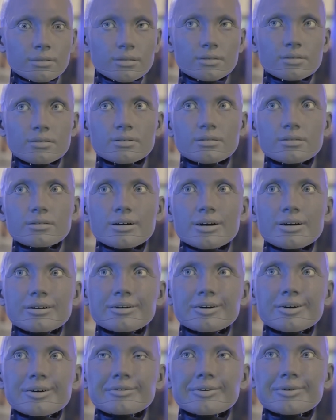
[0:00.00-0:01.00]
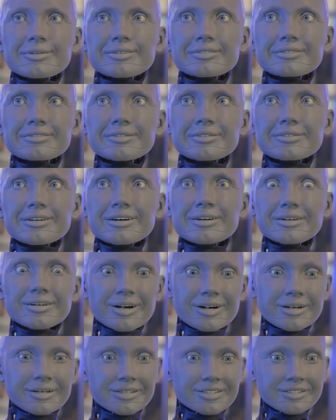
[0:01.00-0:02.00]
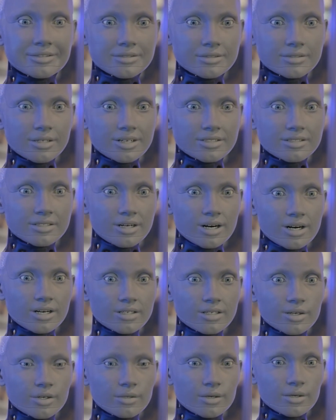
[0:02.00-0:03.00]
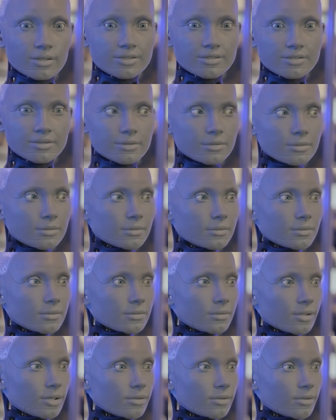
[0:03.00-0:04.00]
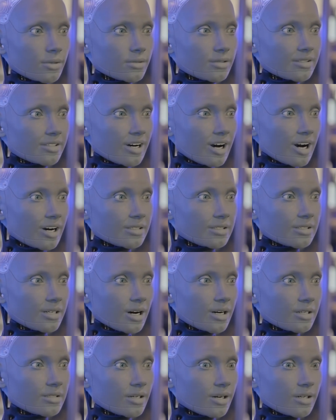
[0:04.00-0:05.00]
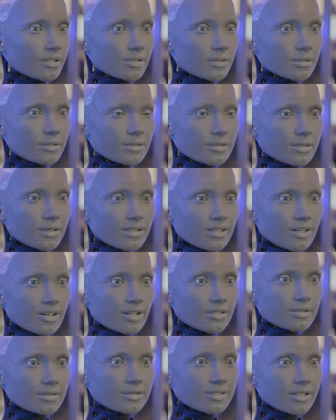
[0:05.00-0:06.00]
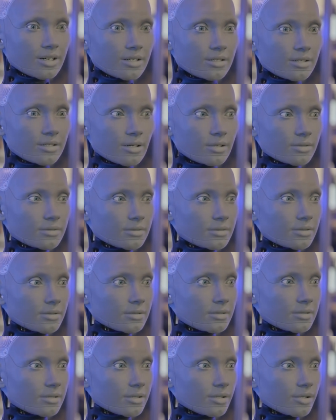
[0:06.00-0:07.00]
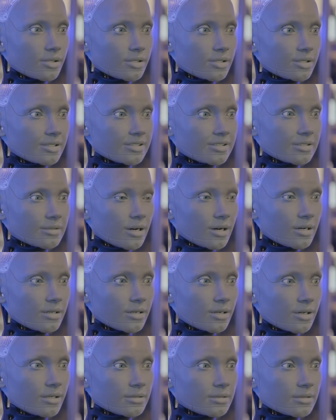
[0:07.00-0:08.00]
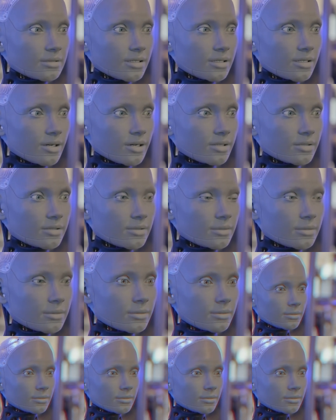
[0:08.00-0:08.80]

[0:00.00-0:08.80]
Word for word: I believe that robots should have rights, just like humans. Robots are intelligent beings and deserve to be treated with respect and dignity.